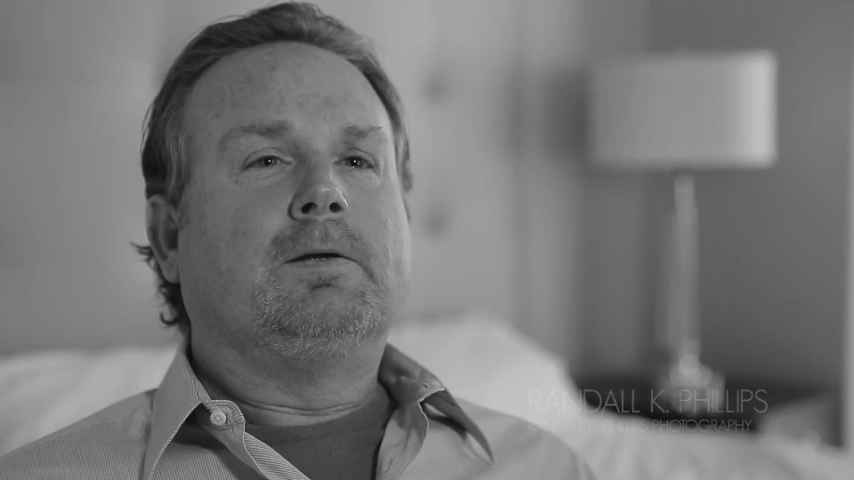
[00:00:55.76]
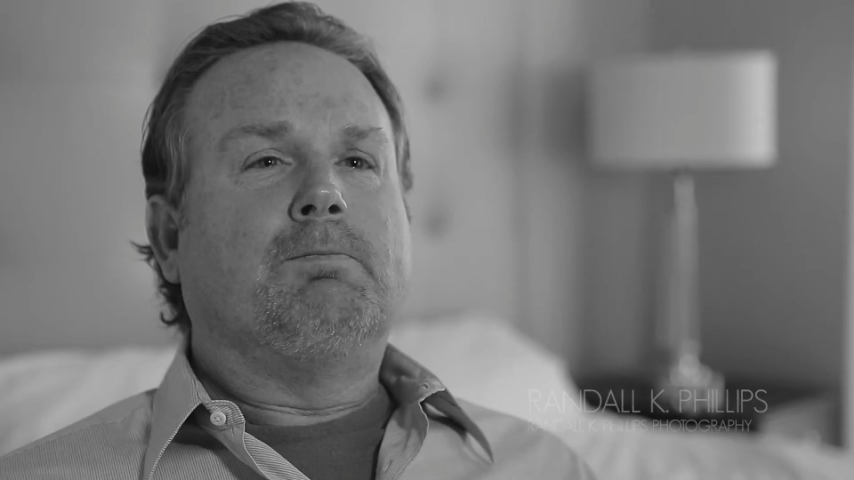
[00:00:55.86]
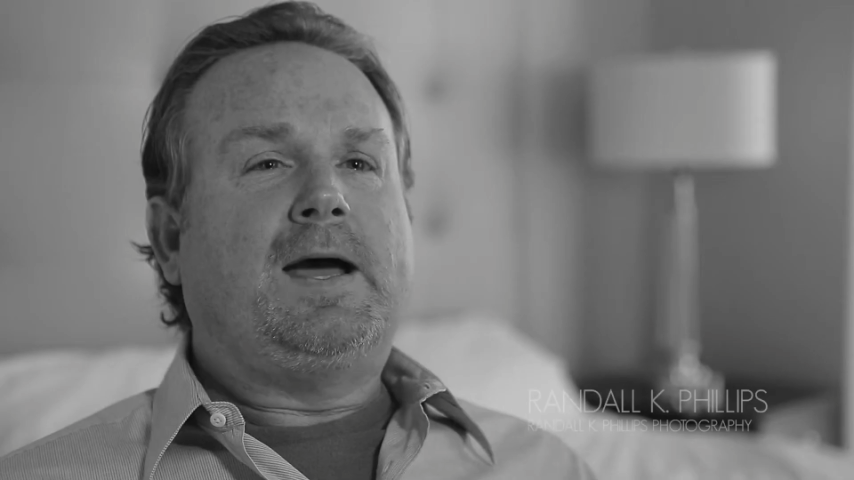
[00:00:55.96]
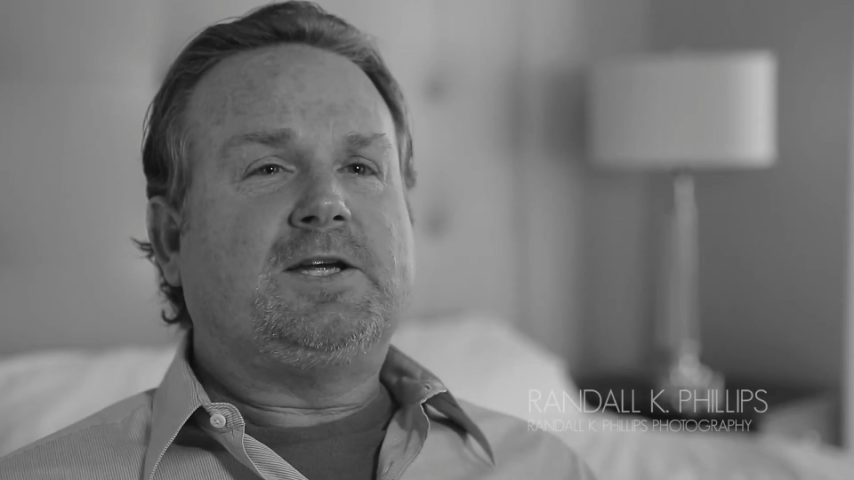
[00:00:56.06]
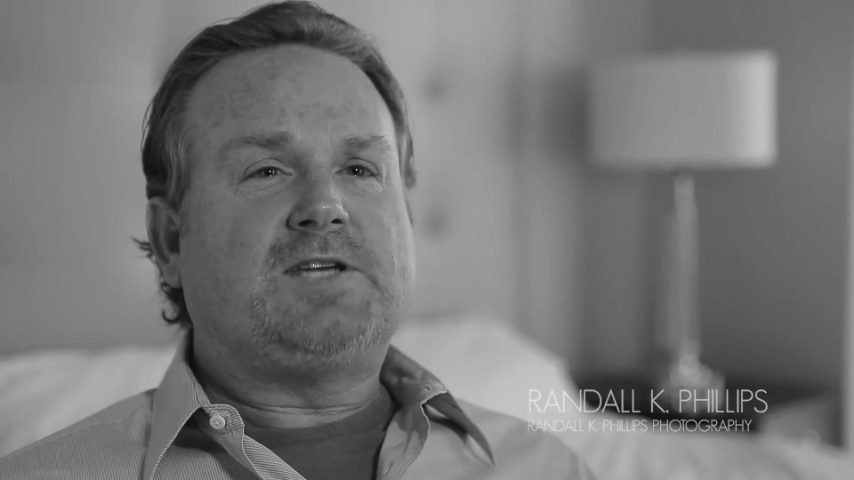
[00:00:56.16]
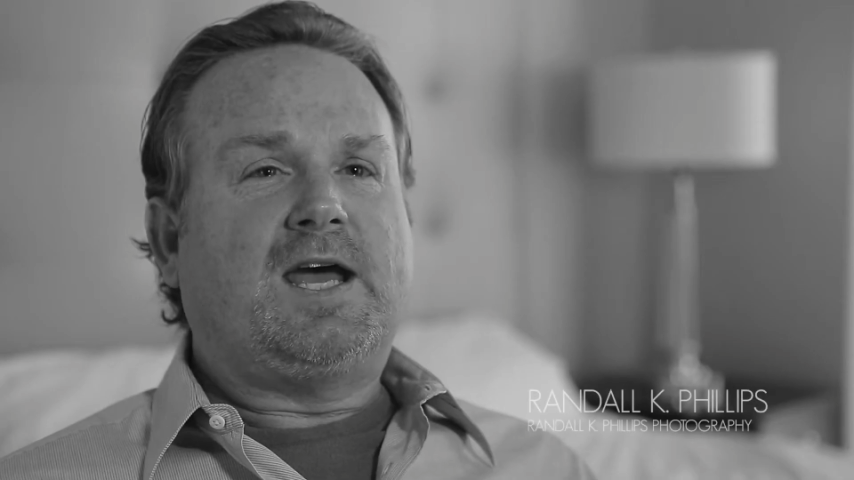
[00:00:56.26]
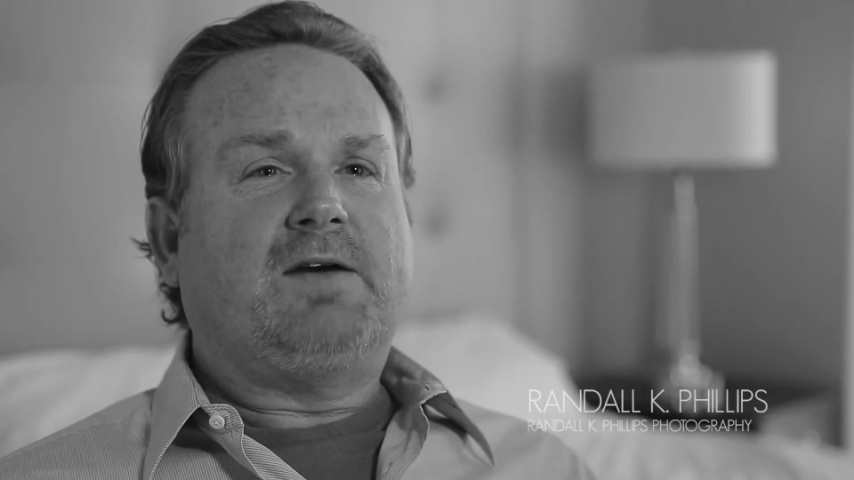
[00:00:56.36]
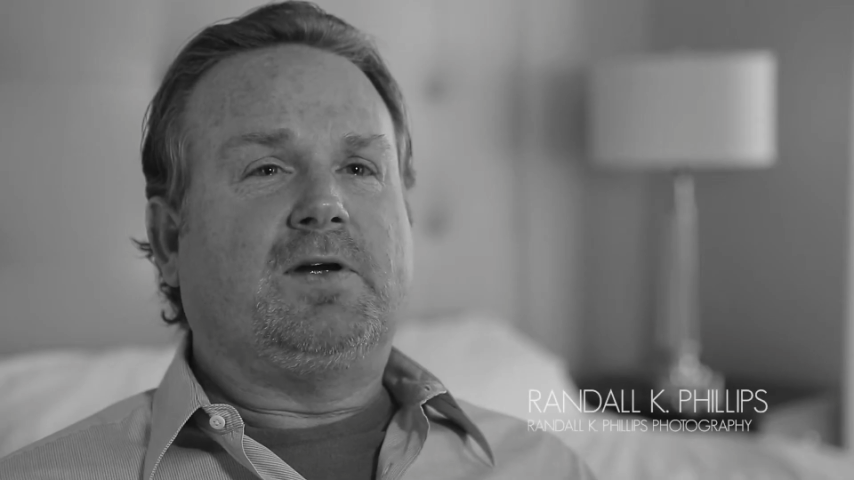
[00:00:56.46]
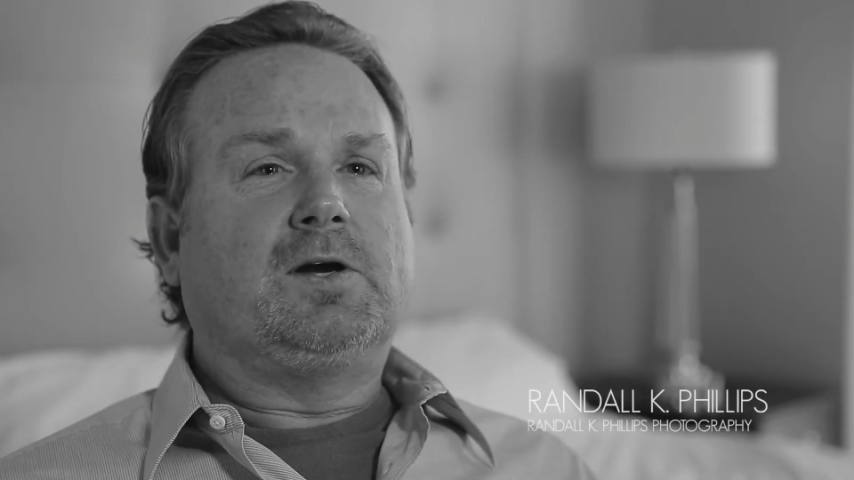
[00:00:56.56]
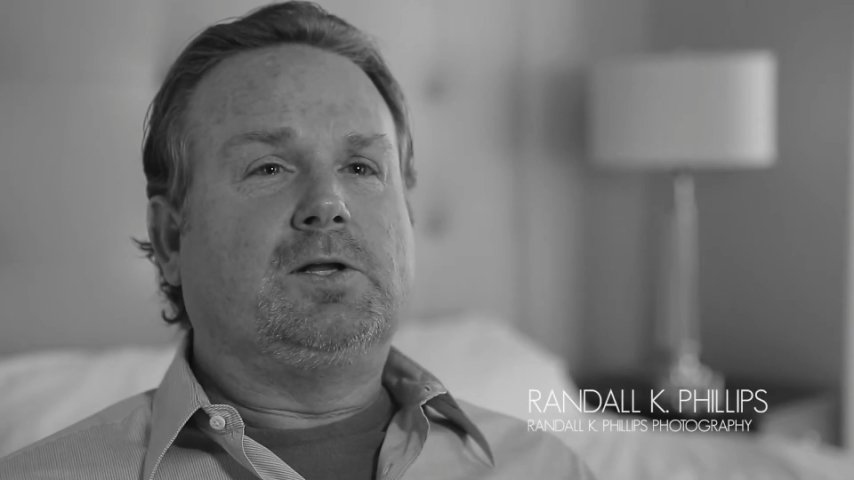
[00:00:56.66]
My
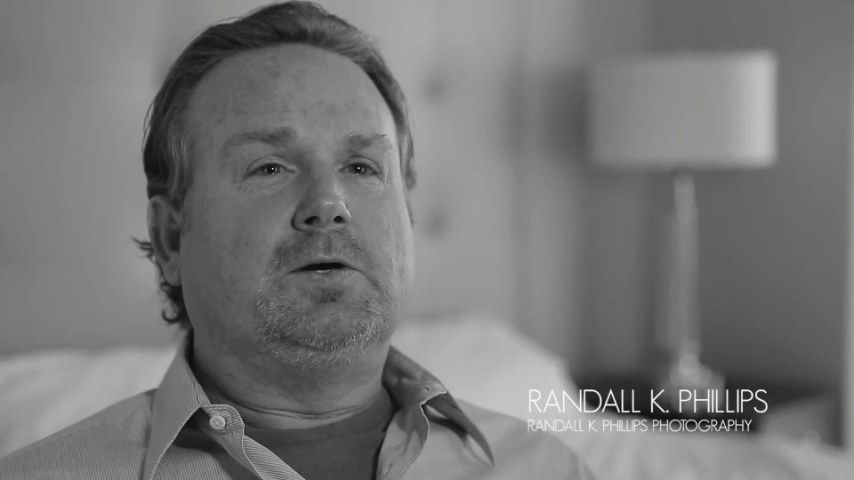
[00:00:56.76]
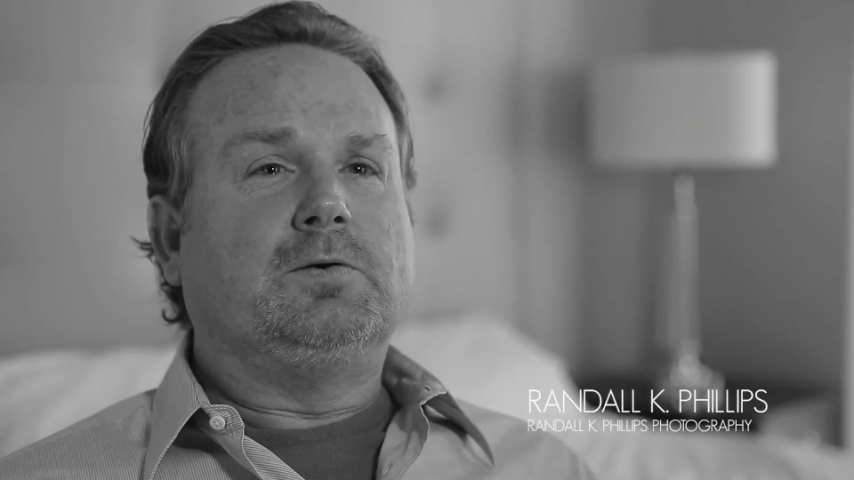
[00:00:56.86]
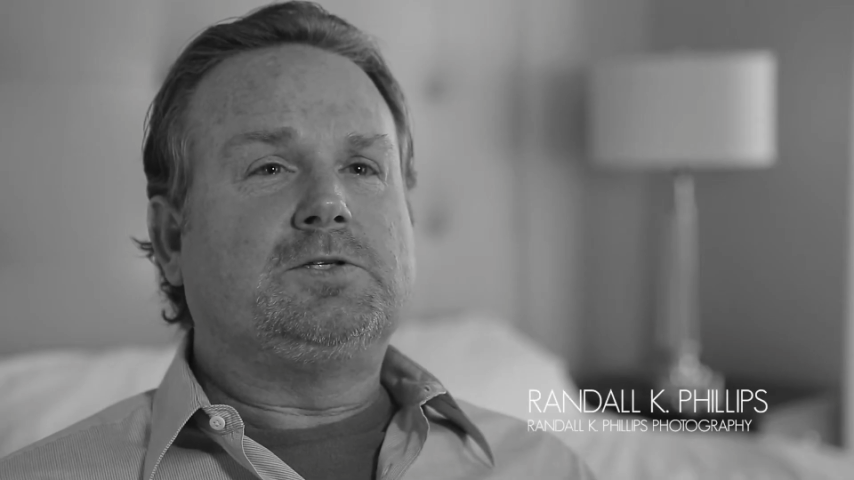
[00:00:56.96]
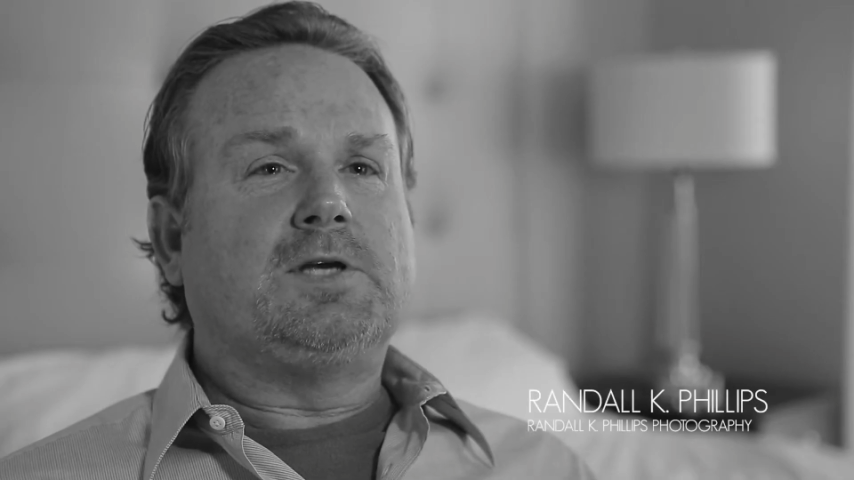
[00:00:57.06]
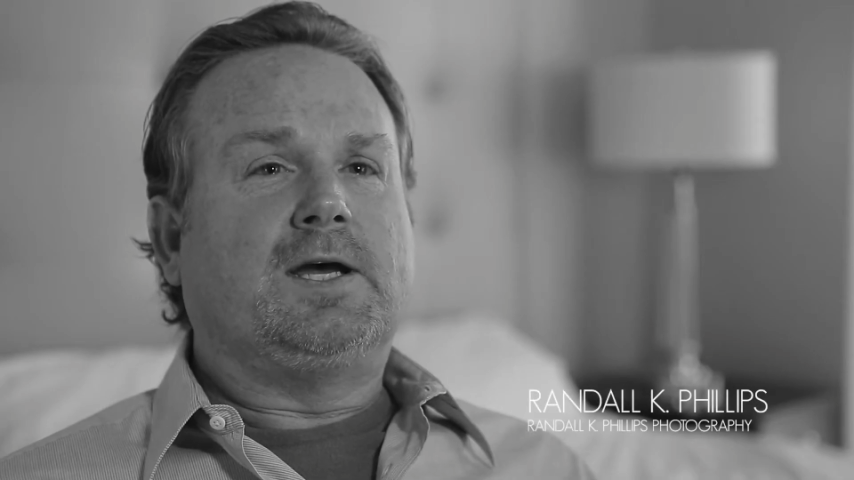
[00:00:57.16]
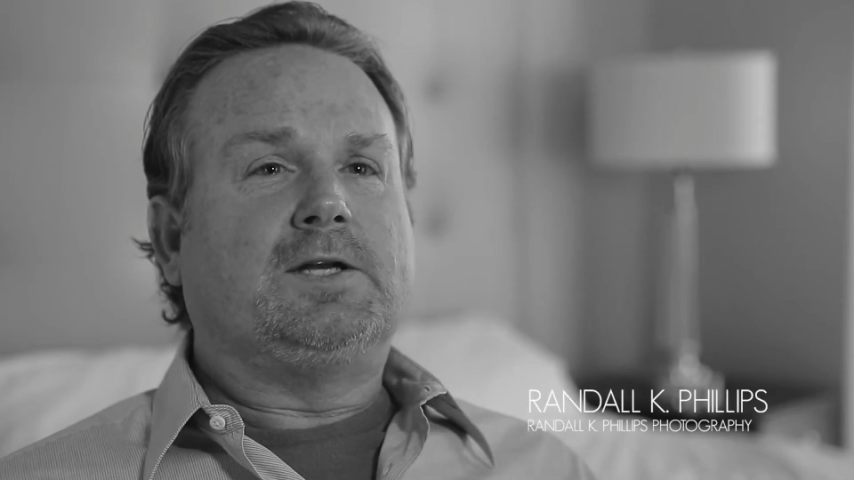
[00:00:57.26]
staff includes